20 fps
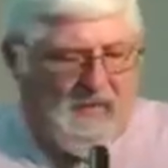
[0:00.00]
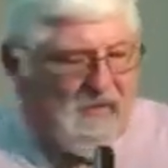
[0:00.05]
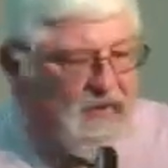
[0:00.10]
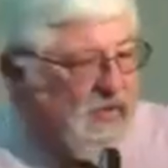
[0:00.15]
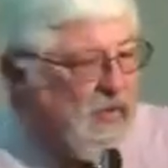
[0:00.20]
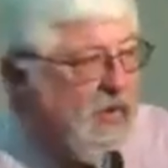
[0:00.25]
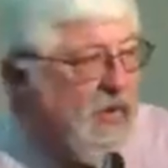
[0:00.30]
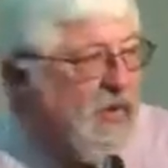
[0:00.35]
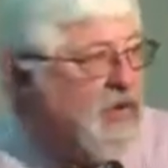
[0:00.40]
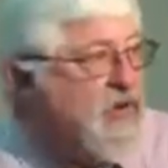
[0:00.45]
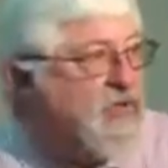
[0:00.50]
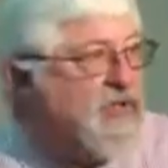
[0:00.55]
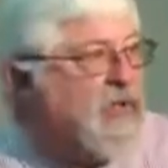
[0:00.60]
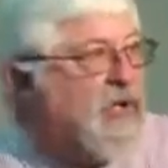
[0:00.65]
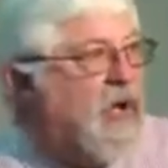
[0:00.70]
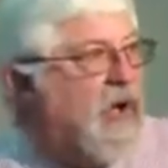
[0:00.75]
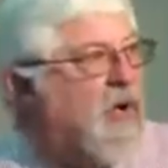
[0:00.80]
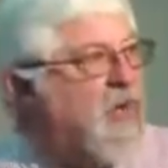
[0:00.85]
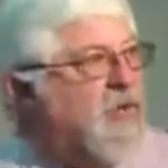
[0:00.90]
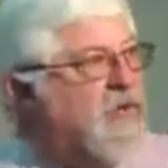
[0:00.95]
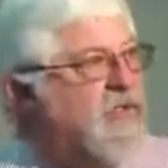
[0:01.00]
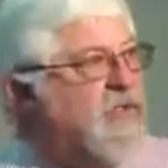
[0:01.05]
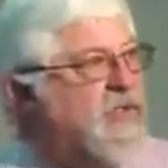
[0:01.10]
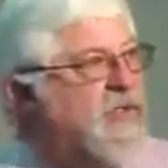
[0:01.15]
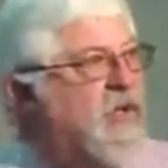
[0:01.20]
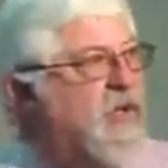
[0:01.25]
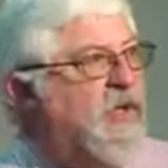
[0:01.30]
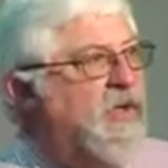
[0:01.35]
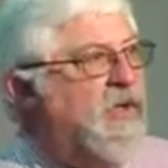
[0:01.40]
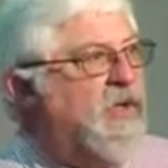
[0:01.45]
the one who
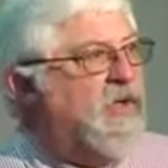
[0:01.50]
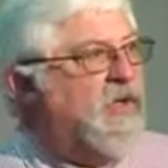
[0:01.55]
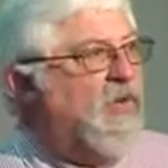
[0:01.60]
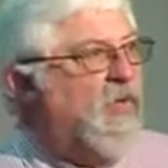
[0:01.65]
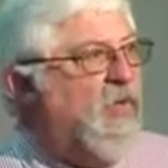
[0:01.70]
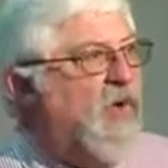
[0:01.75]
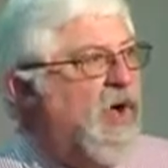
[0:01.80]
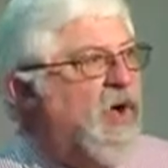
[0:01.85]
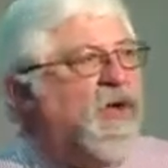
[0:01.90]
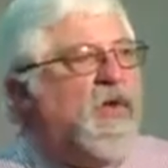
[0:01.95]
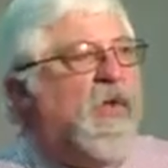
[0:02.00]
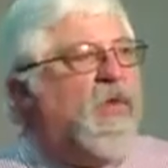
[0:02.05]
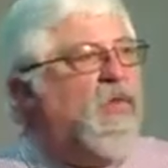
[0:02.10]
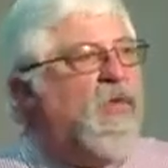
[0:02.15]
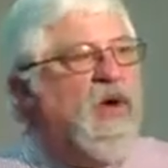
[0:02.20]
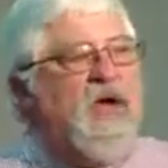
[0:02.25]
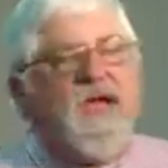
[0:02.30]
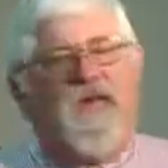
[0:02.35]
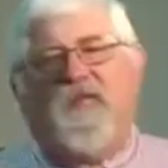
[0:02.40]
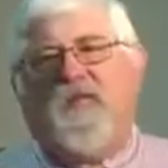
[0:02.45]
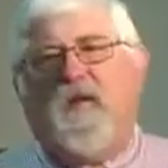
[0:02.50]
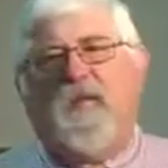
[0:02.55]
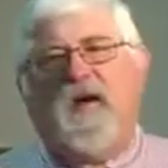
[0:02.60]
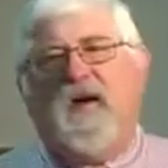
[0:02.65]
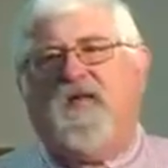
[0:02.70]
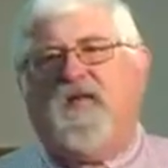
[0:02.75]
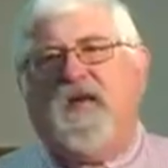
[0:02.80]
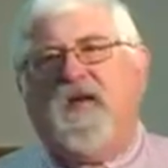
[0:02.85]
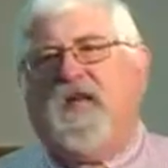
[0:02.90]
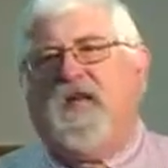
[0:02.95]
chose to walk away from
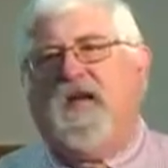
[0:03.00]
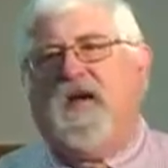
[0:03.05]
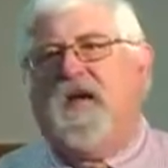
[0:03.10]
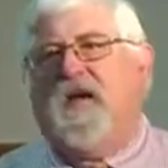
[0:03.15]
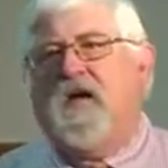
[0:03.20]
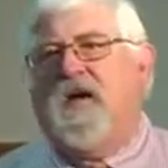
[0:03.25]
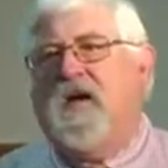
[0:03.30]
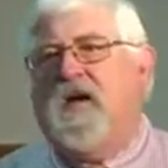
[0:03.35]
everything.